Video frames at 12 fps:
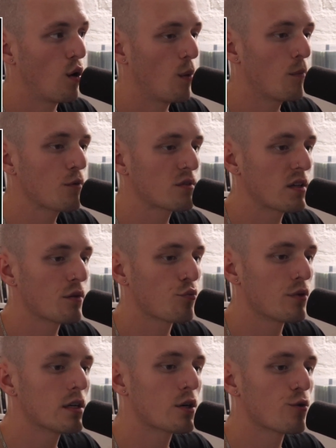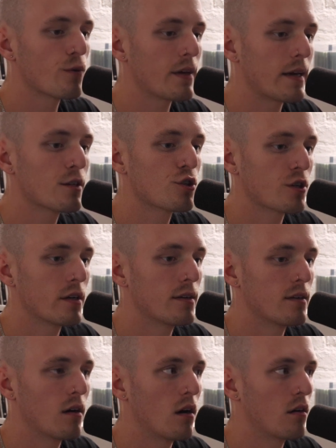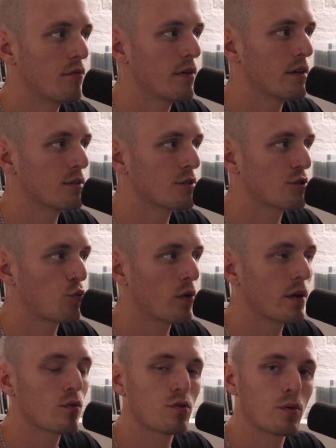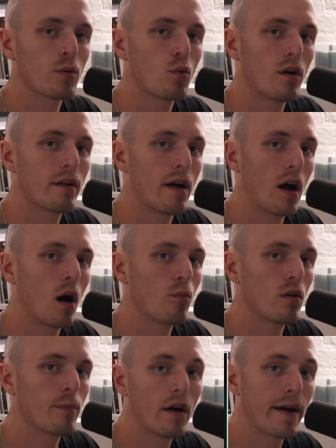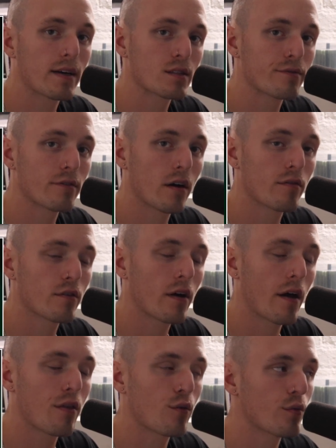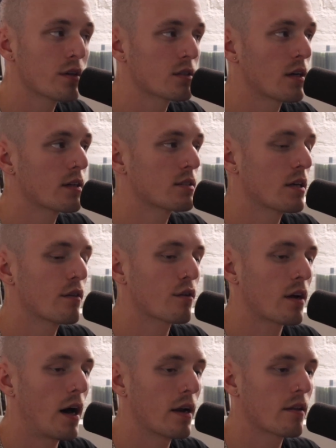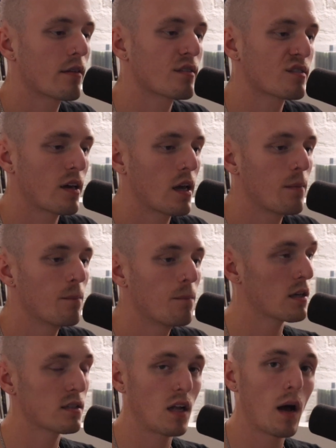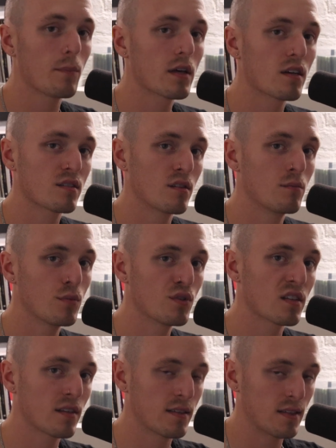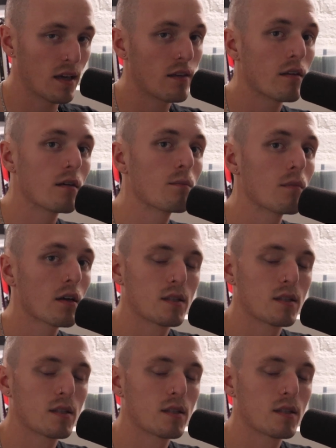almost a recreation of his 2021 album X Forever. And the reason I say they're kind of the same is not because of the music that's in them.